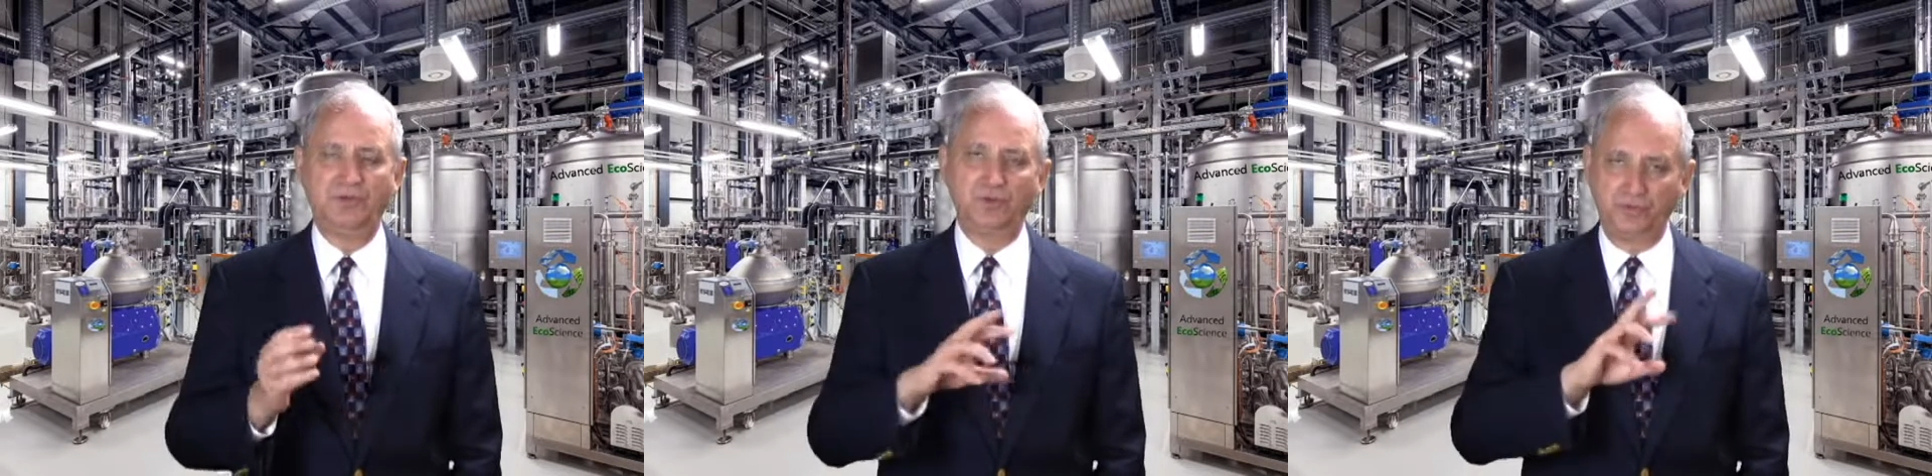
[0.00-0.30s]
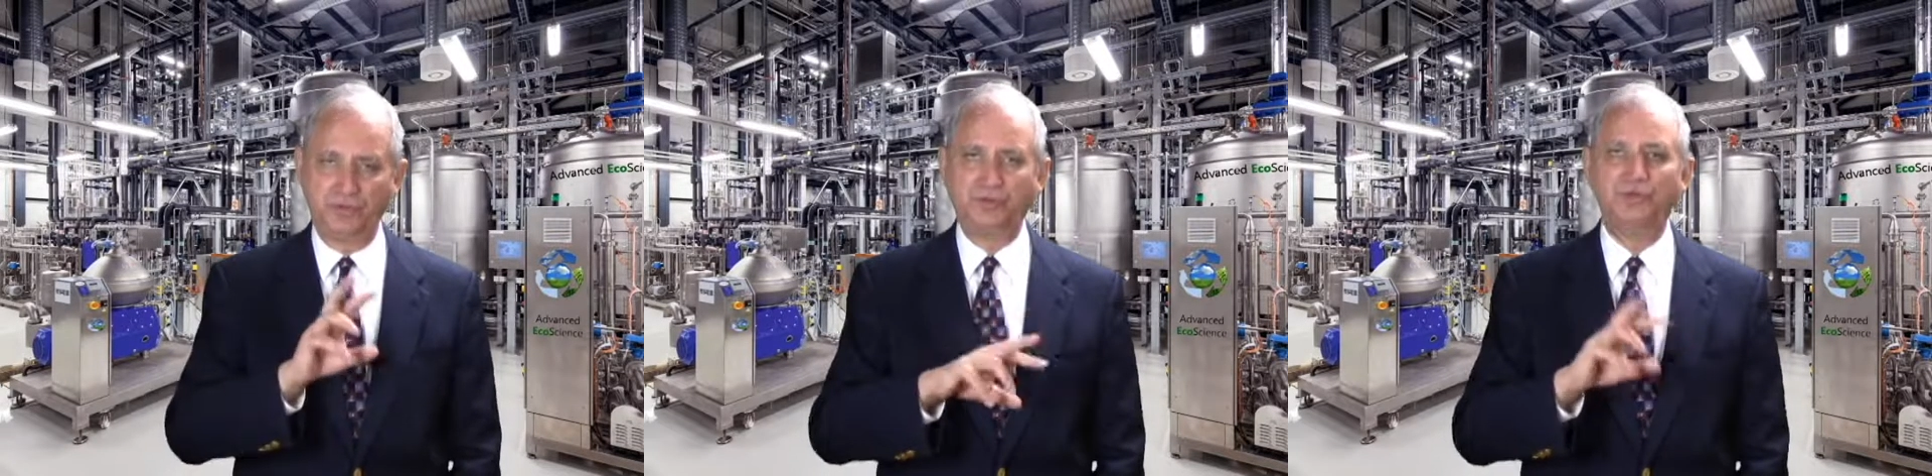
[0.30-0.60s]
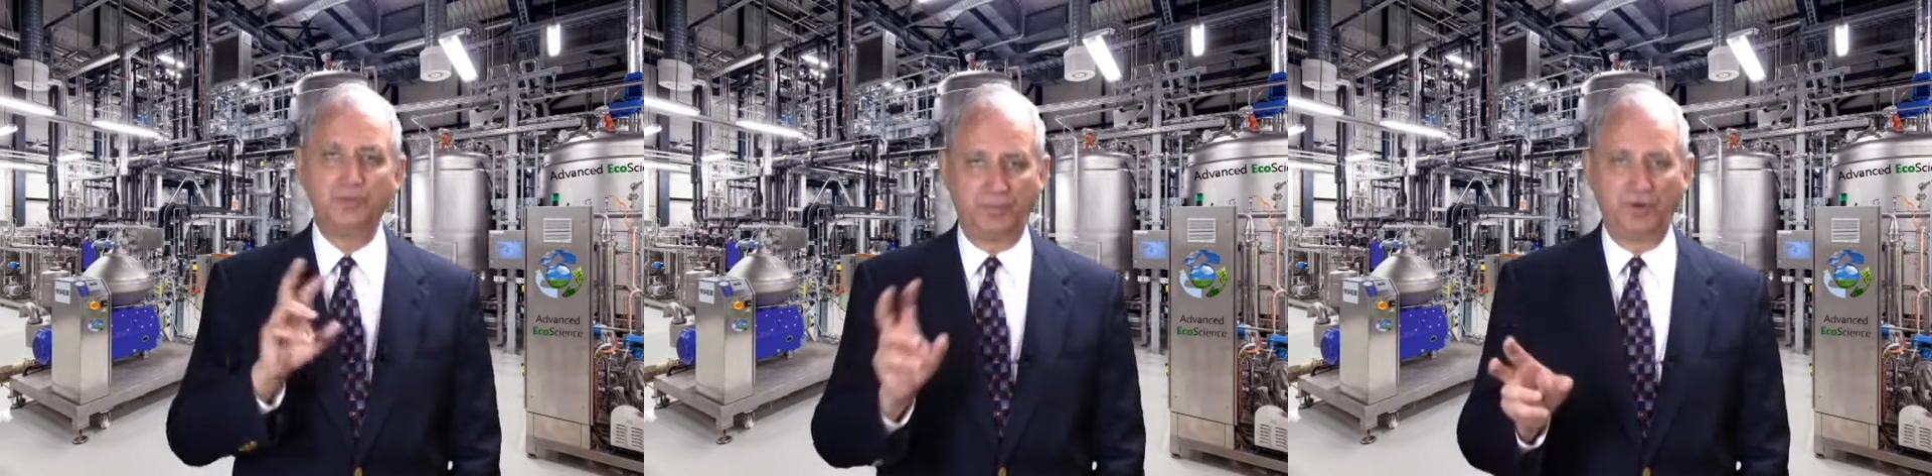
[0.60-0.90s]
Those are the
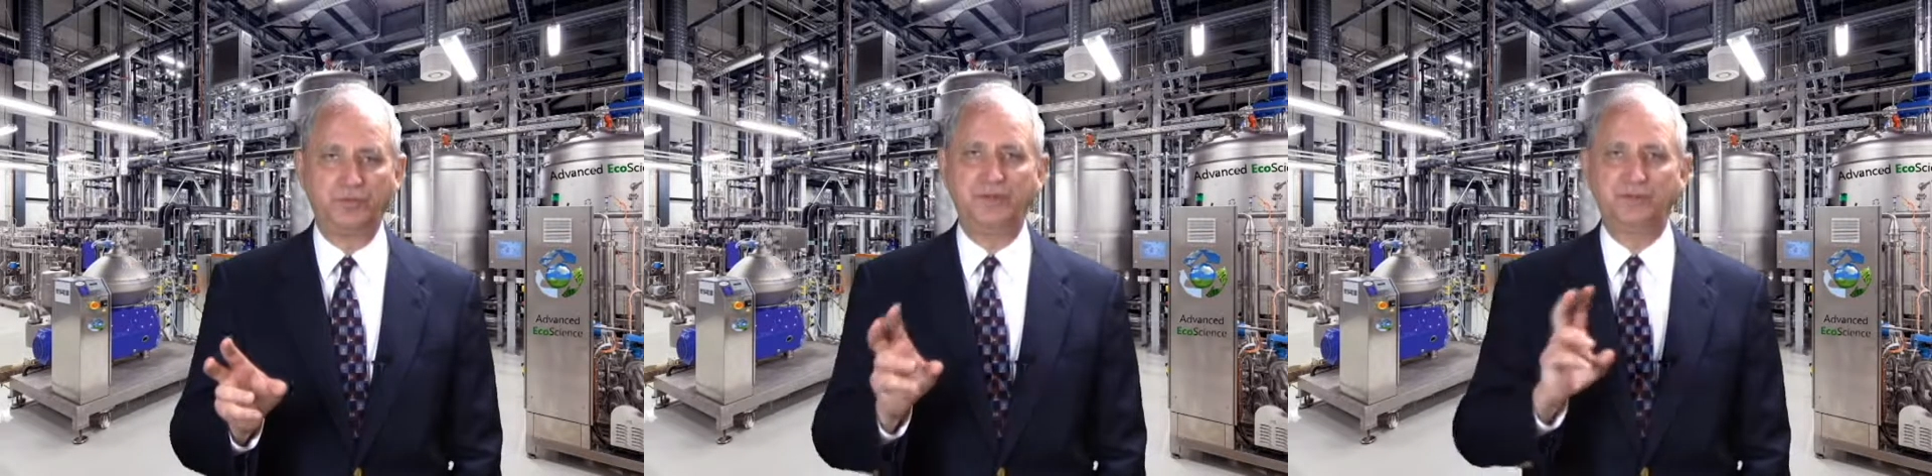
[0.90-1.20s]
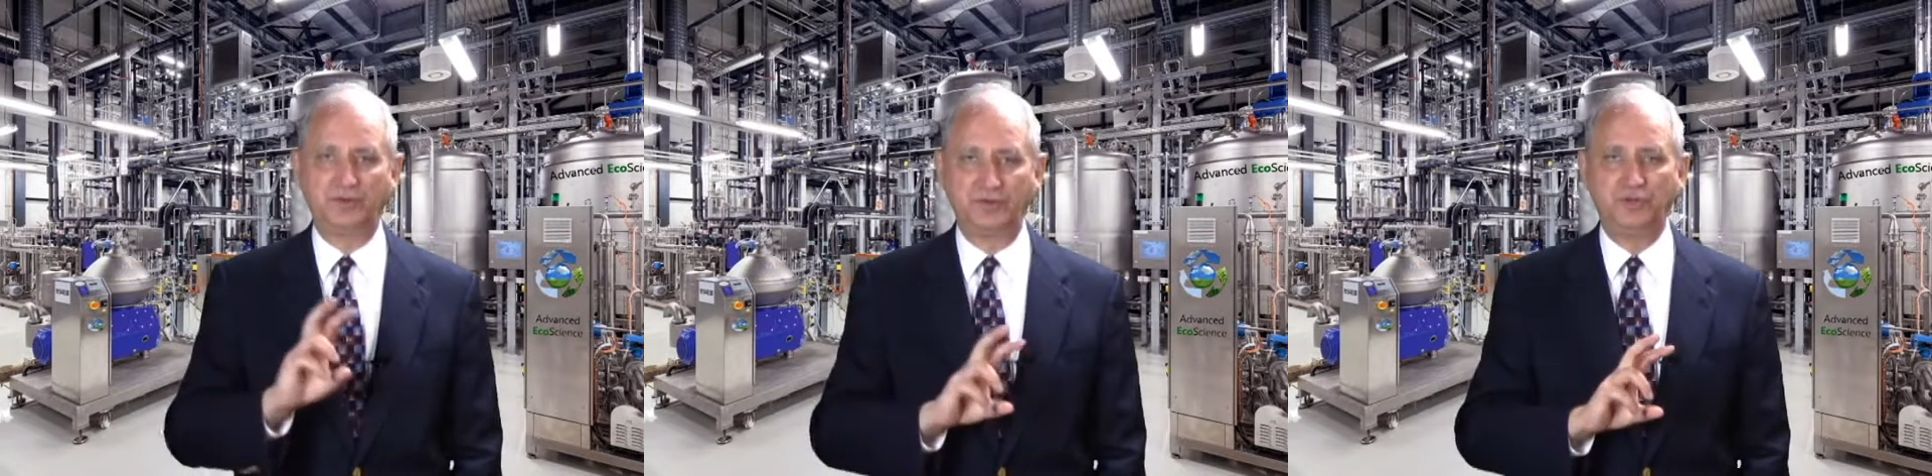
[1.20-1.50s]
2 components of